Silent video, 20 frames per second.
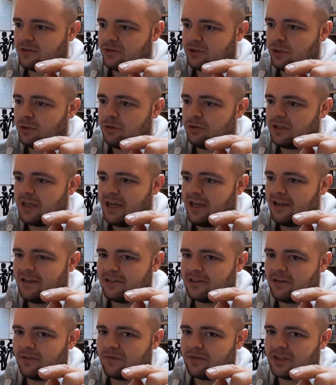2
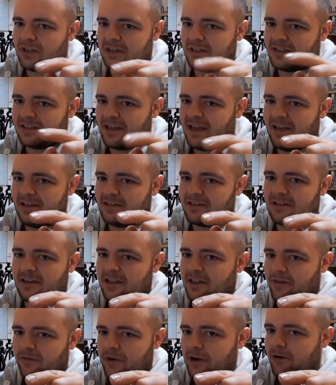days of 6 sets
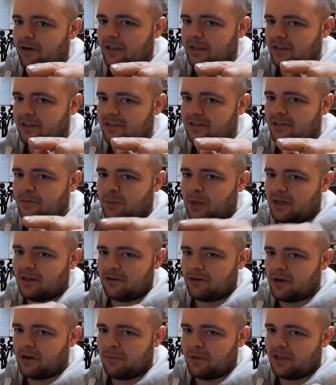at the very least,
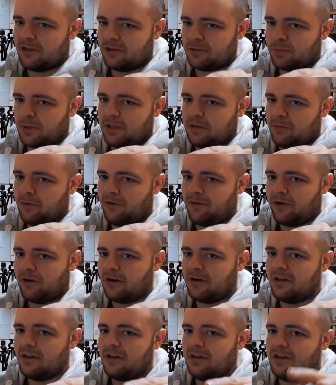depending on how many you split them over.